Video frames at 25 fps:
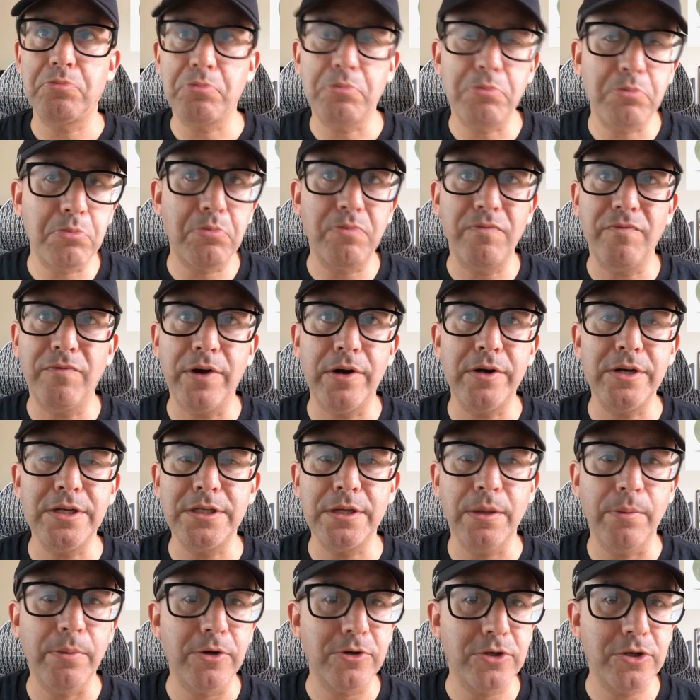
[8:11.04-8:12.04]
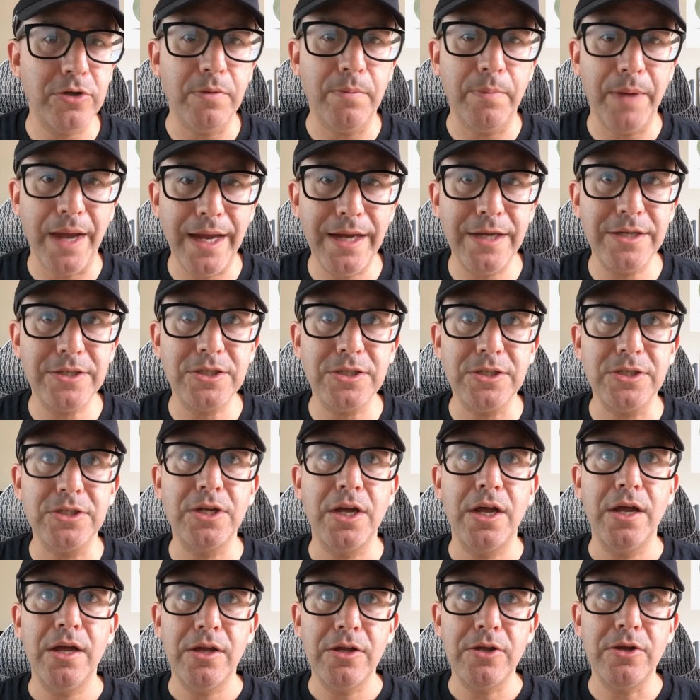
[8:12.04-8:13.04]
very similar to the Pegasus,
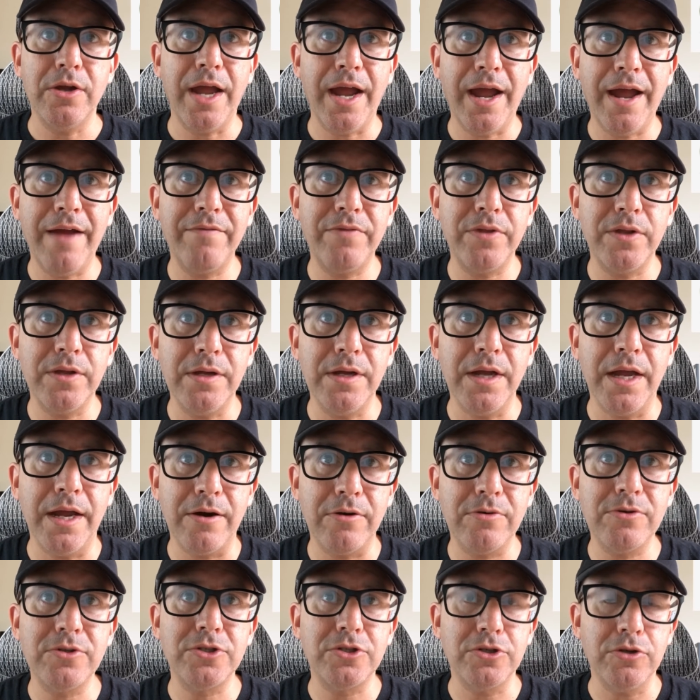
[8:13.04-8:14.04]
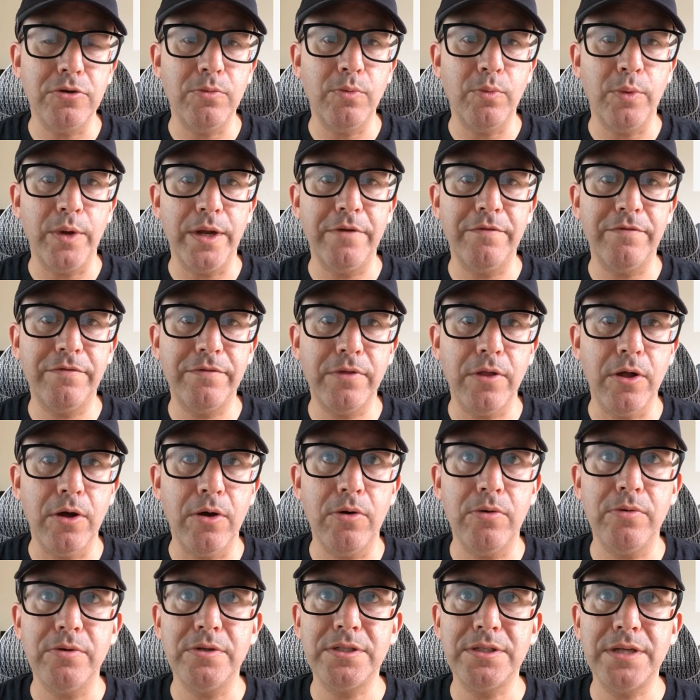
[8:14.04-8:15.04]
you have the Air Zoom
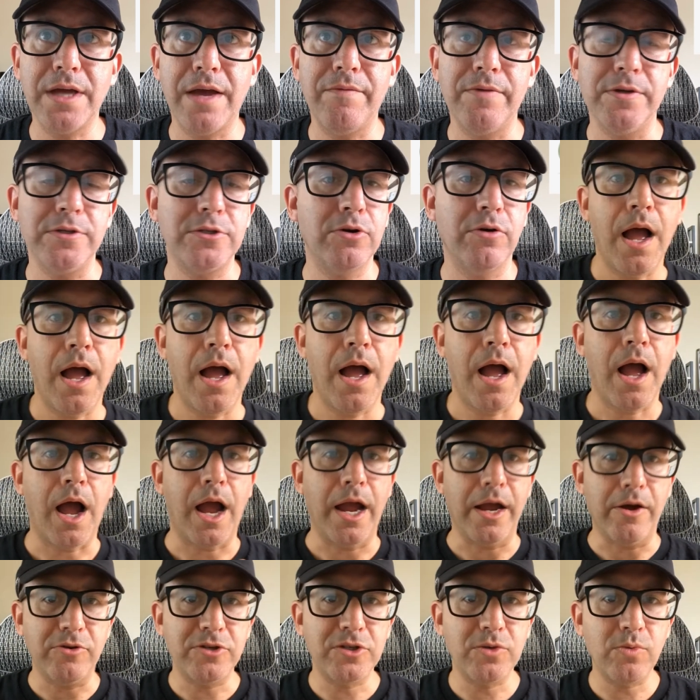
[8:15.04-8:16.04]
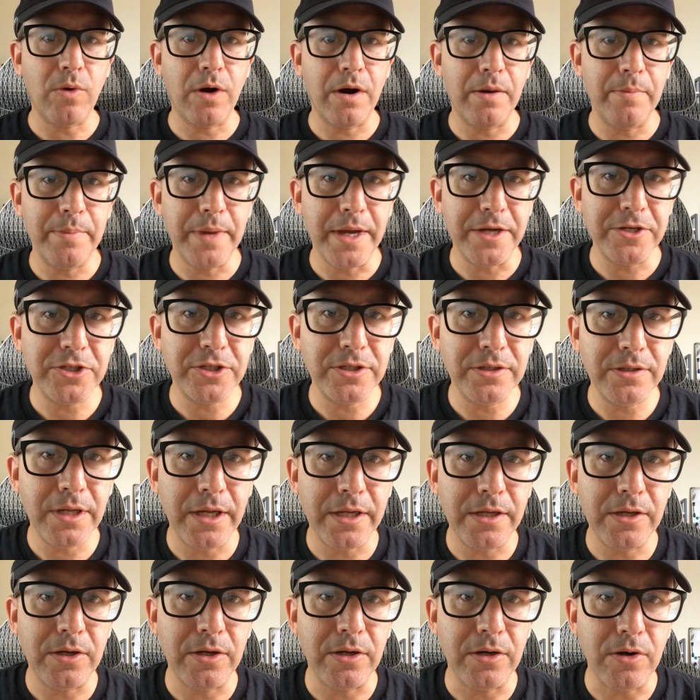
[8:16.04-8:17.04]
Winflow 7. So I also want to mention that
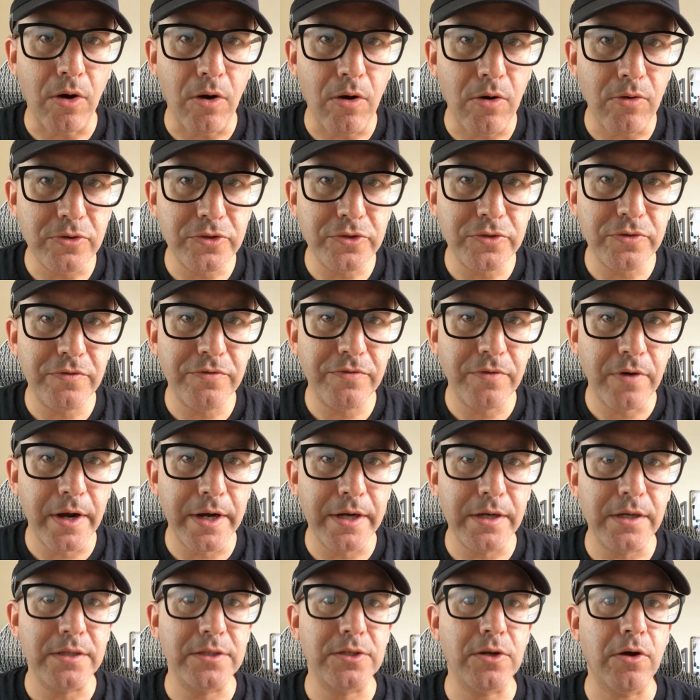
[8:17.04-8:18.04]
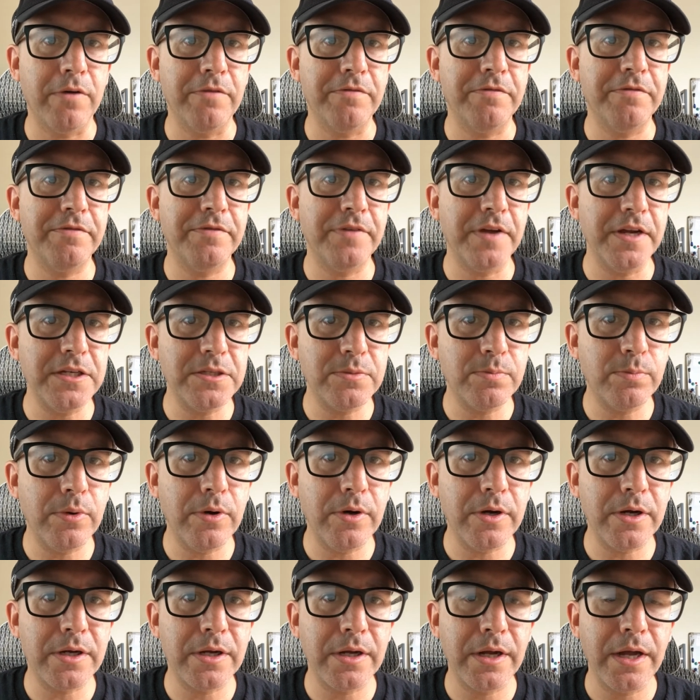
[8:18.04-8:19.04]
you can also find us on
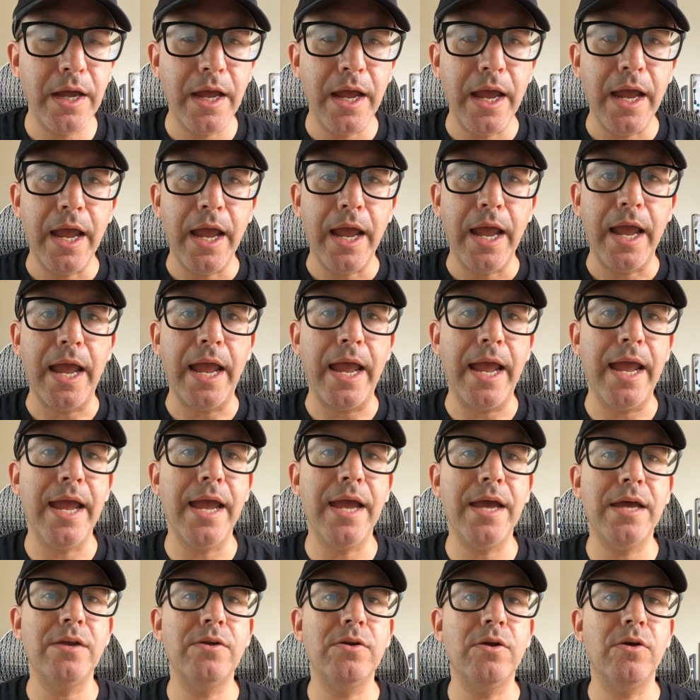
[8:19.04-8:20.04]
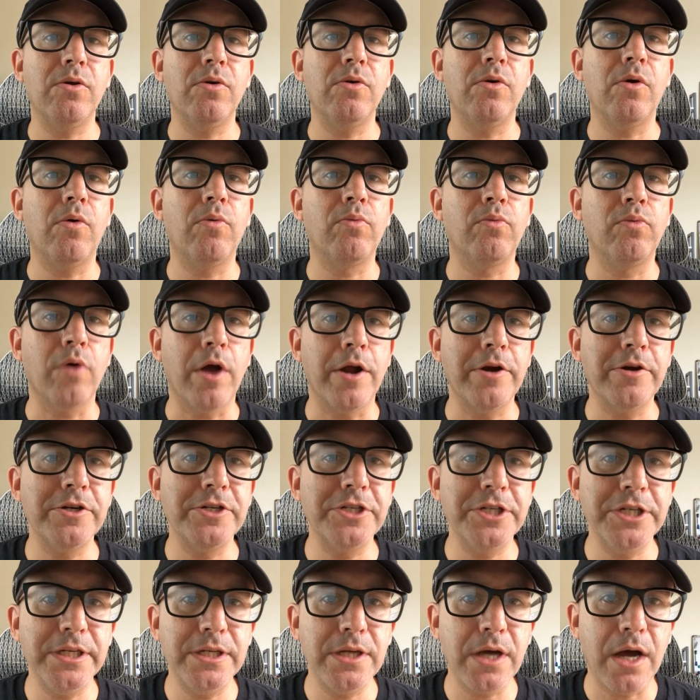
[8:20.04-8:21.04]
Facebook and
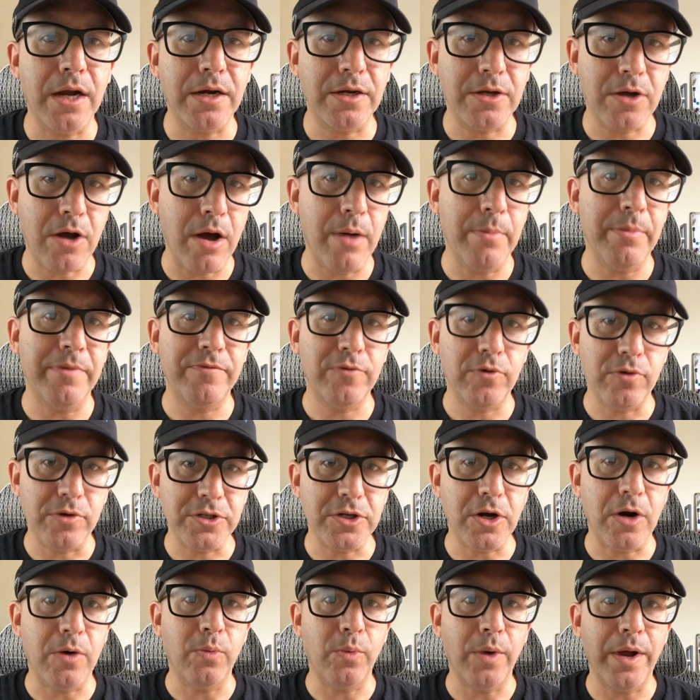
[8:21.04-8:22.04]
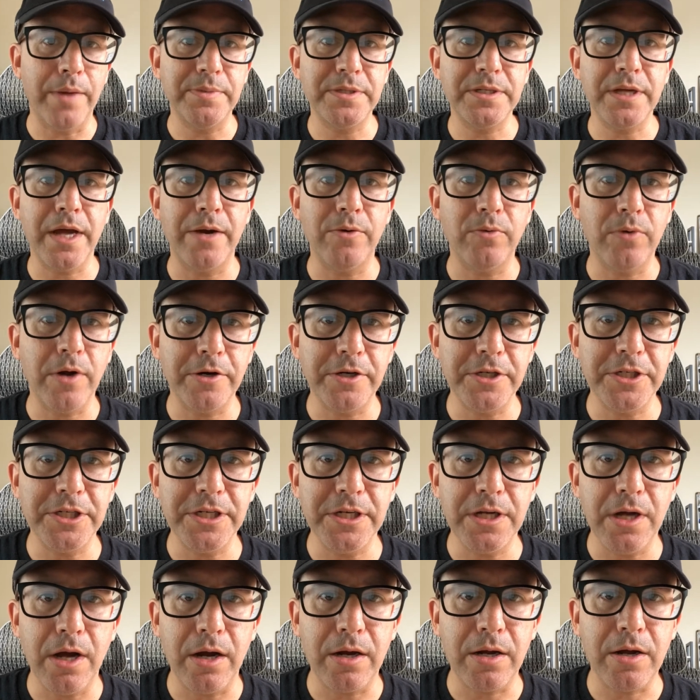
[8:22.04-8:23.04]
RUNNERGY.com. Of course, our website,
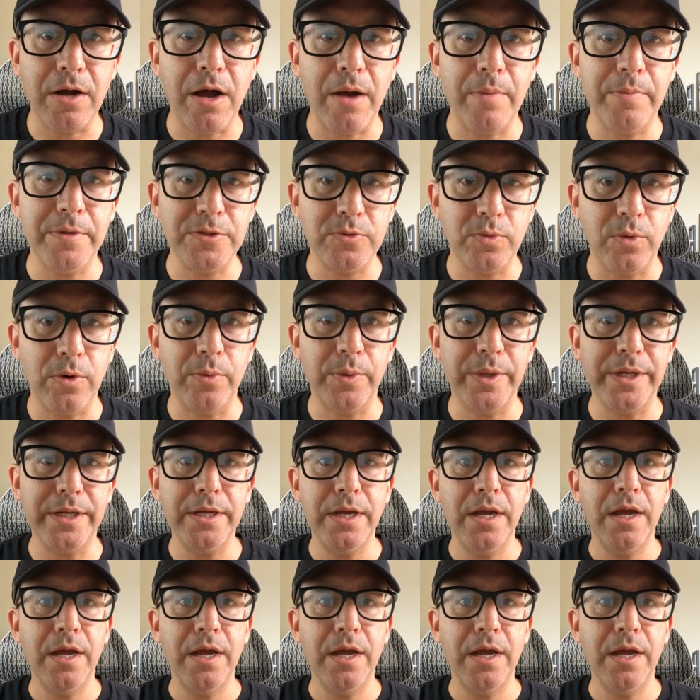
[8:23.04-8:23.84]
RUNNERGY.com, is where we